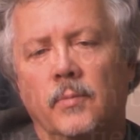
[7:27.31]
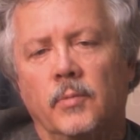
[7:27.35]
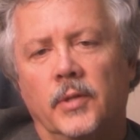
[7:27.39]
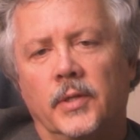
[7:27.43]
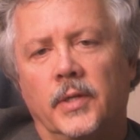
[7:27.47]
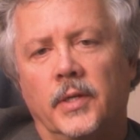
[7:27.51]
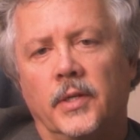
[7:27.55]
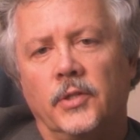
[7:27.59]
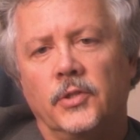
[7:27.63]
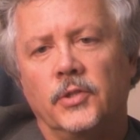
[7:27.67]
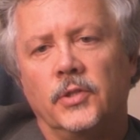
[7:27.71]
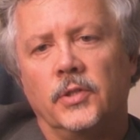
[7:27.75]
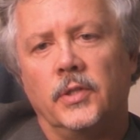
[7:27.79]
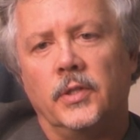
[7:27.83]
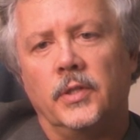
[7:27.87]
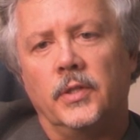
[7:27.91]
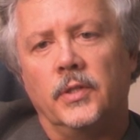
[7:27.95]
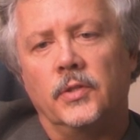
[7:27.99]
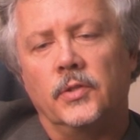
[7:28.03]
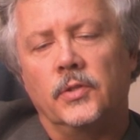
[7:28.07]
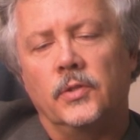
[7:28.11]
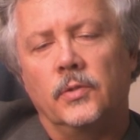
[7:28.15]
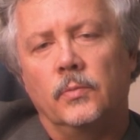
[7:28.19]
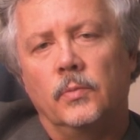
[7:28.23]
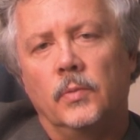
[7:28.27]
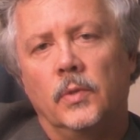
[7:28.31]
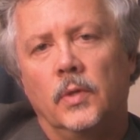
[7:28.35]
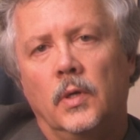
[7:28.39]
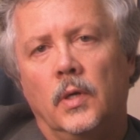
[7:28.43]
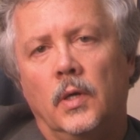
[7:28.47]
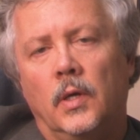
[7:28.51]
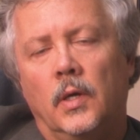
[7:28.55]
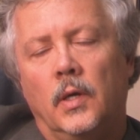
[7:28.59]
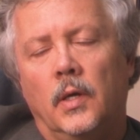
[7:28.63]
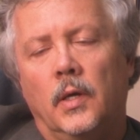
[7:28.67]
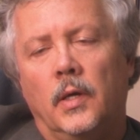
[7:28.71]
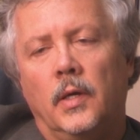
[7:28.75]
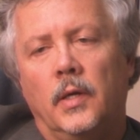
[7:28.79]
application is,
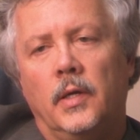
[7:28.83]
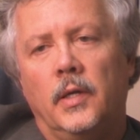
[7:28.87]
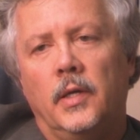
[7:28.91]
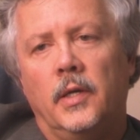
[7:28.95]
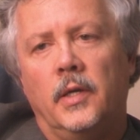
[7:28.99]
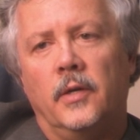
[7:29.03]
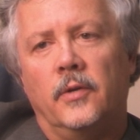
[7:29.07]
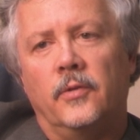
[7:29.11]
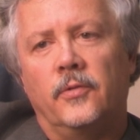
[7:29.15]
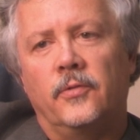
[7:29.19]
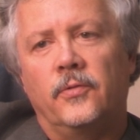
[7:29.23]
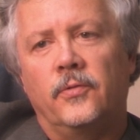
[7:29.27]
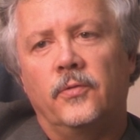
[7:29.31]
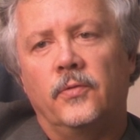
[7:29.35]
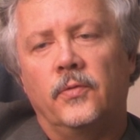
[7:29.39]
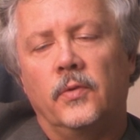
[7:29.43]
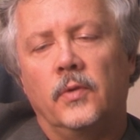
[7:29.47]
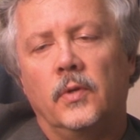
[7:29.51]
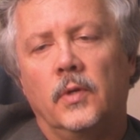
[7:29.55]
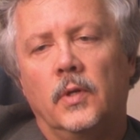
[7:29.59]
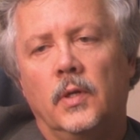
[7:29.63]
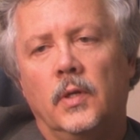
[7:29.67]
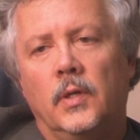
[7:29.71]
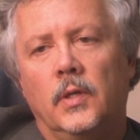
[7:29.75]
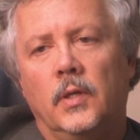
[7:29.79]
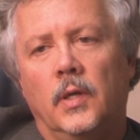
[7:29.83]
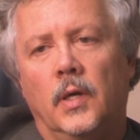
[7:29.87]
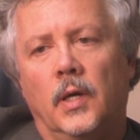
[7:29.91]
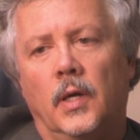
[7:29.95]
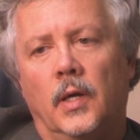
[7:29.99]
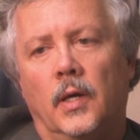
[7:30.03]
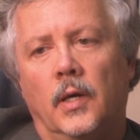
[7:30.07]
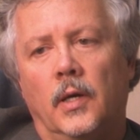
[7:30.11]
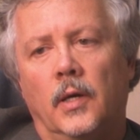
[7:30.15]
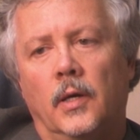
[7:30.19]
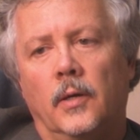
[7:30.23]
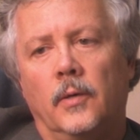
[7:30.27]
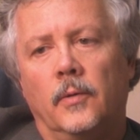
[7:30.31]
if,
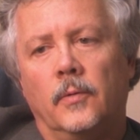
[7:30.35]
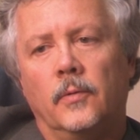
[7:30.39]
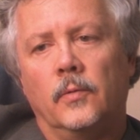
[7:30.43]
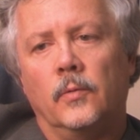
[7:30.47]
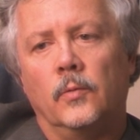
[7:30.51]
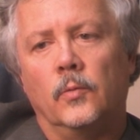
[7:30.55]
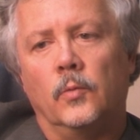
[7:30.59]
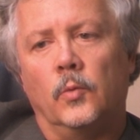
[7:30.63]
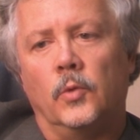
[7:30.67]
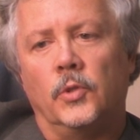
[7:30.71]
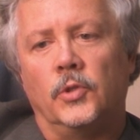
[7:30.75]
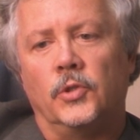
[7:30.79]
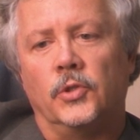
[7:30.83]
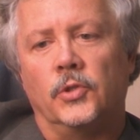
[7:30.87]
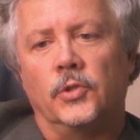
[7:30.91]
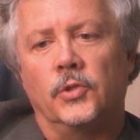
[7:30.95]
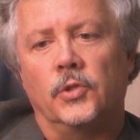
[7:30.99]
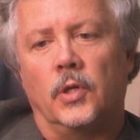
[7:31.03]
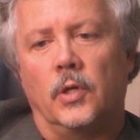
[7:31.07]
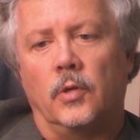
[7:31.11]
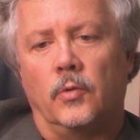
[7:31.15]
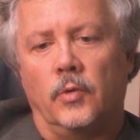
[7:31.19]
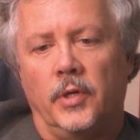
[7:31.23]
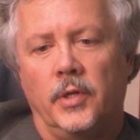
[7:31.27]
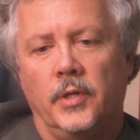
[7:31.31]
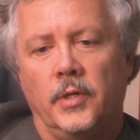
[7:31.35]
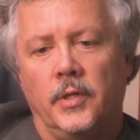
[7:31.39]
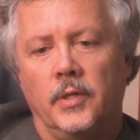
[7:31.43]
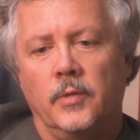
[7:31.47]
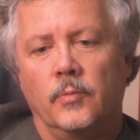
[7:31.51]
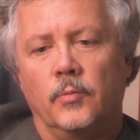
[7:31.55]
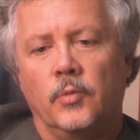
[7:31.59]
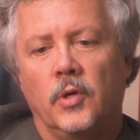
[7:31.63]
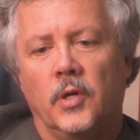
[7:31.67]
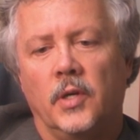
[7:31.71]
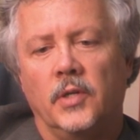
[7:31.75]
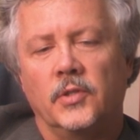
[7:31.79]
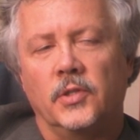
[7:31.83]
uh, which is already
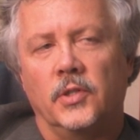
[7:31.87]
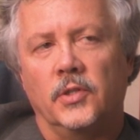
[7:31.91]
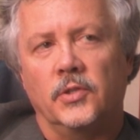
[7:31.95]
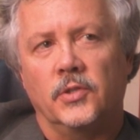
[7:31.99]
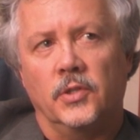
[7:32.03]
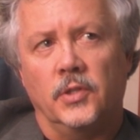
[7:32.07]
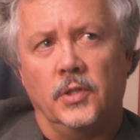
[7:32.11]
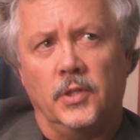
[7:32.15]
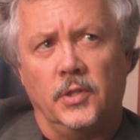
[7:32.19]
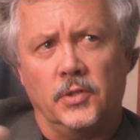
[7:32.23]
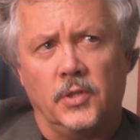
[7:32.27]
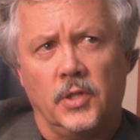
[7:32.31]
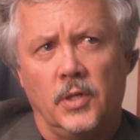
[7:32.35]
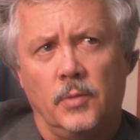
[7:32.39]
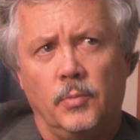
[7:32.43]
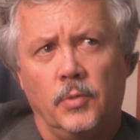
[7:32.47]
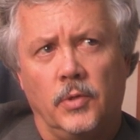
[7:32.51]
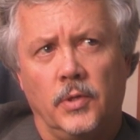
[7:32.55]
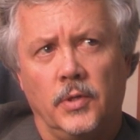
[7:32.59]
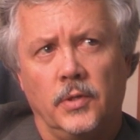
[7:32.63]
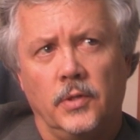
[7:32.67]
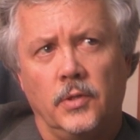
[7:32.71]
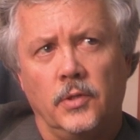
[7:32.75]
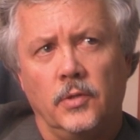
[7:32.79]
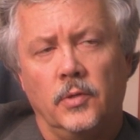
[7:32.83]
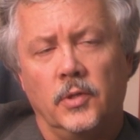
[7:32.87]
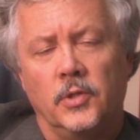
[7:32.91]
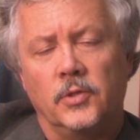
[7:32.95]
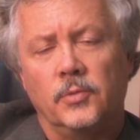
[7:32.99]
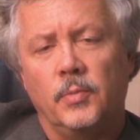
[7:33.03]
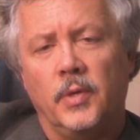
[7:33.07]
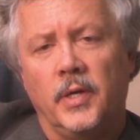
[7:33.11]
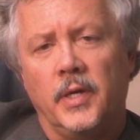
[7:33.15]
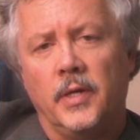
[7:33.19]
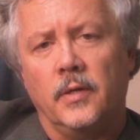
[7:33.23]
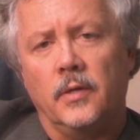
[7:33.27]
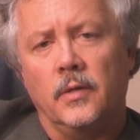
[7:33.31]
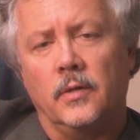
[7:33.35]
in process and is up on the U S
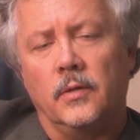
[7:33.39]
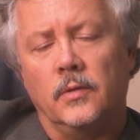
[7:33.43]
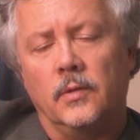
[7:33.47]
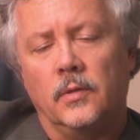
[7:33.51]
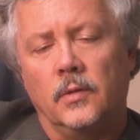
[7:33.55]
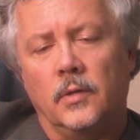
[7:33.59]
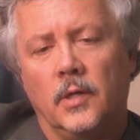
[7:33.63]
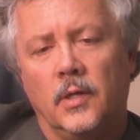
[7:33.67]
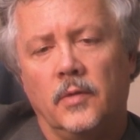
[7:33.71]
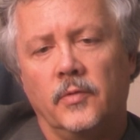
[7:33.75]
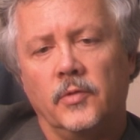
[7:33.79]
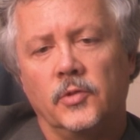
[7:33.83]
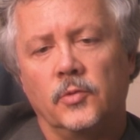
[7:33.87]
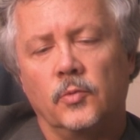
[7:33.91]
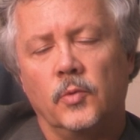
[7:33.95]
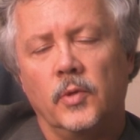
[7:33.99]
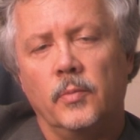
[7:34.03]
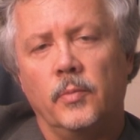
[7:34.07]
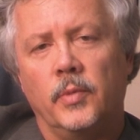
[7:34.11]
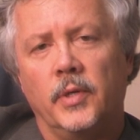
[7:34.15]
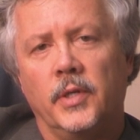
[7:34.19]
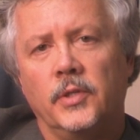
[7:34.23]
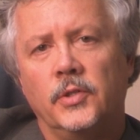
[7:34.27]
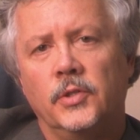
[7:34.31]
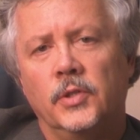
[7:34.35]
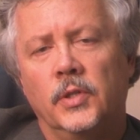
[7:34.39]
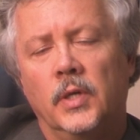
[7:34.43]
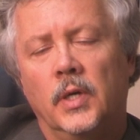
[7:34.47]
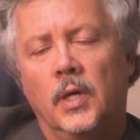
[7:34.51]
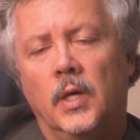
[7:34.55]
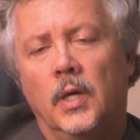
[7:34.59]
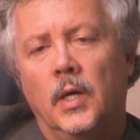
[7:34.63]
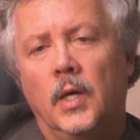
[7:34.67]
Patent Office webpage,